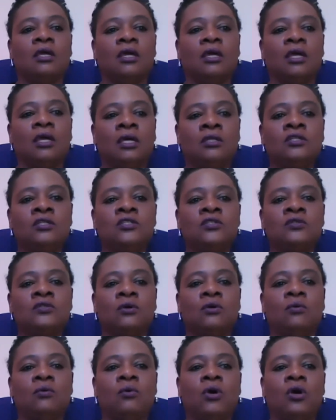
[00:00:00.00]
And
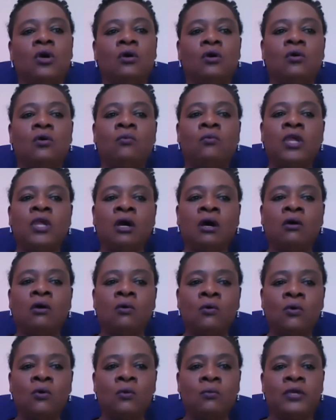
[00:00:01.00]
we are
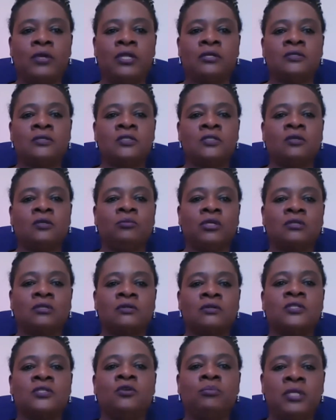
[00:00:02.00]
all winners
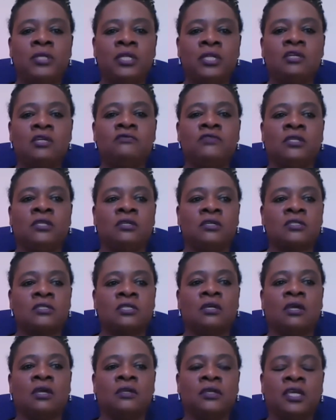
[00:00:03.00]
because you believed in us
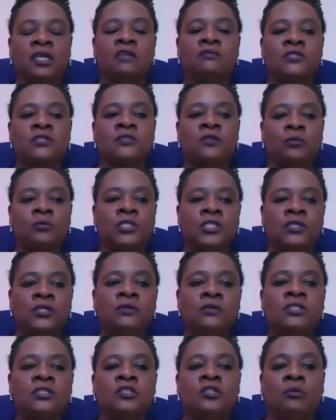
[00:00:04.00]
and gave us the
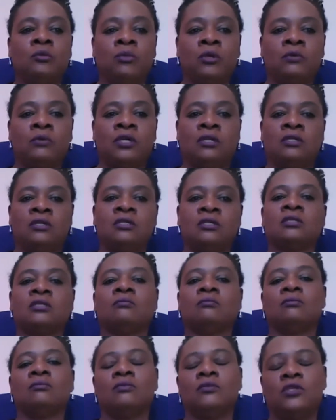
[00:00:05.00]
opportunity to be winners.
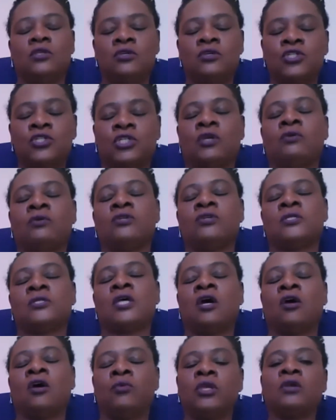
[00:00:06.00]
You showed us
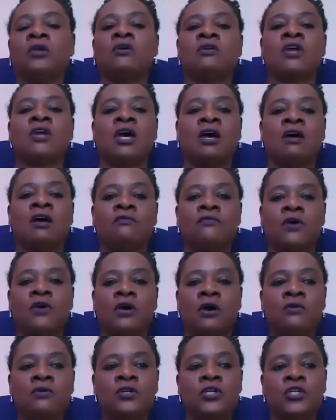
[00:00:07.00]
how we could have
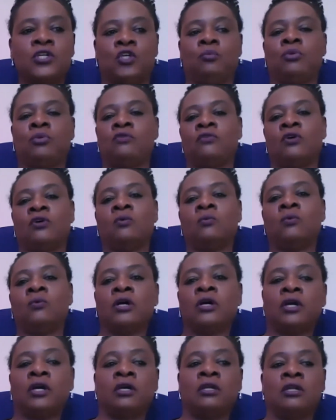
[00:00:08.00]
ownership of our
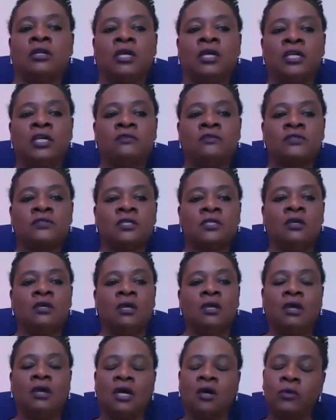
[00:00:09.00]
work and lives,
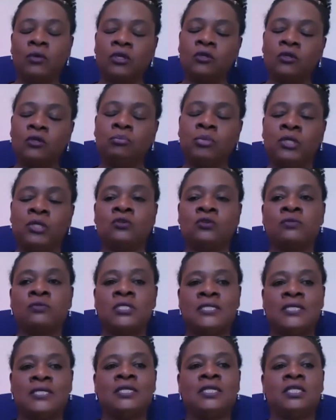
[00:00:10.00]
how we could build
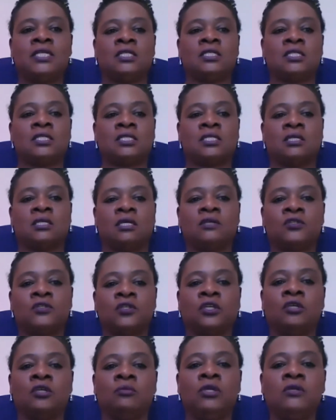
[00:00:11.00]
resilience as a
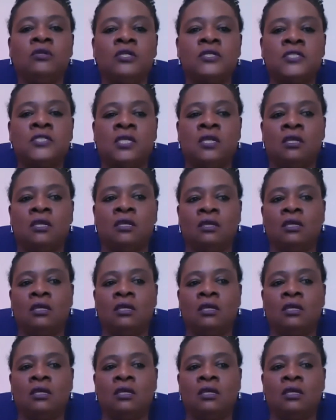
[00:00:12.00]
community,